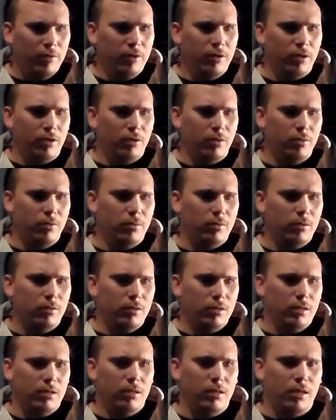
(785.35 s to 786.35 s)
You know,
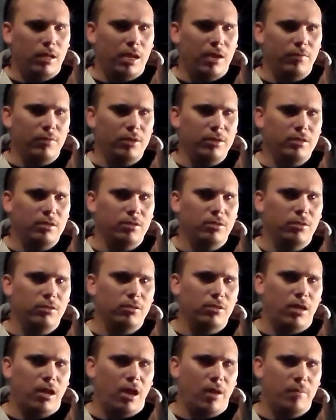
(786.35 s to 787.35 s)
every single
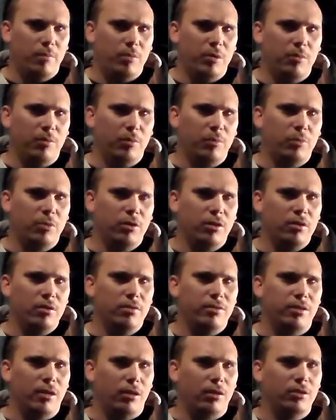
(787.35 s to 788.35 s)
time people put a
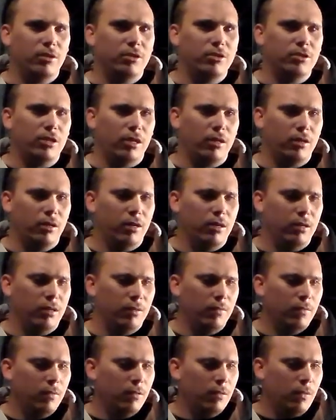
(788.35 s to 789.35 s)
dollar sign on it,
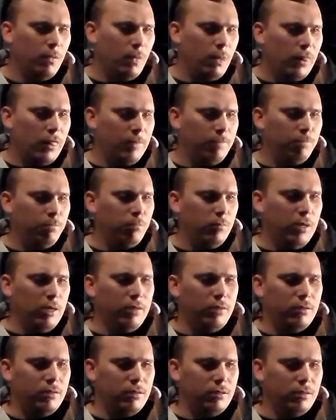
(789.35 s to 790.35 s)

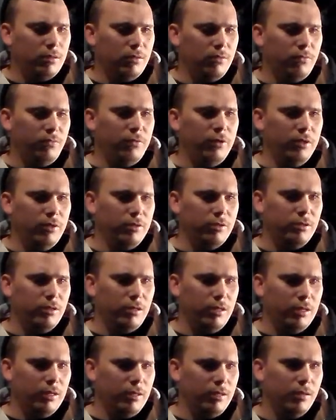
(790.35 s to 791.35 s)
it feels
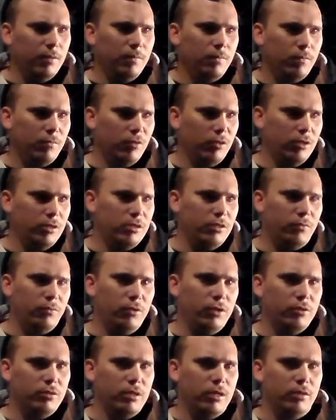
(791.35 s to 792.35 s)
like, at least it
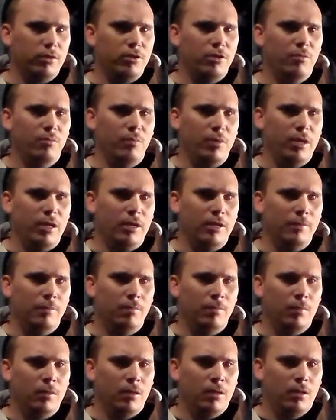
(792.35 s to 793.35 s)
feels like to me,
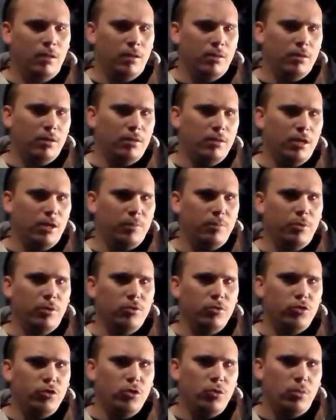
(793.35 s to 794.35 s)
that they're
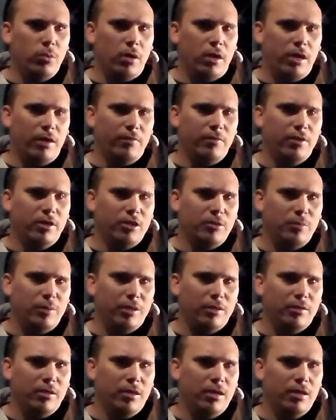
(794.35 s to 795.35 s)
putting too high of an
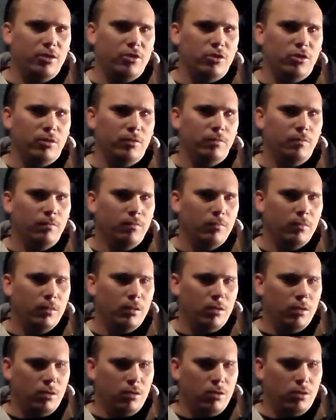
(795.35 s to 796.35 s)
expectation
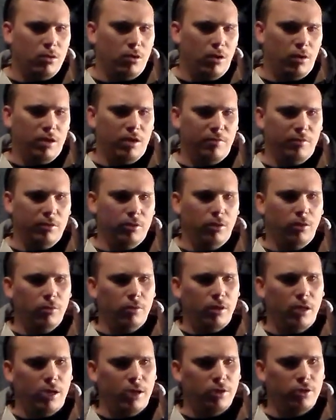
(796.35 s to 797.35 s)
on every
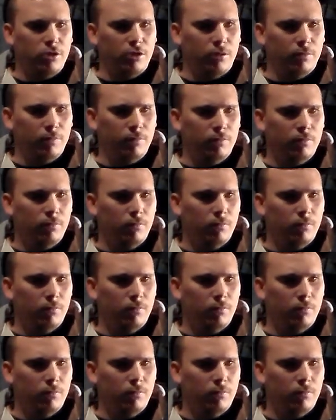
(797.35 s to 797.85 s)
location.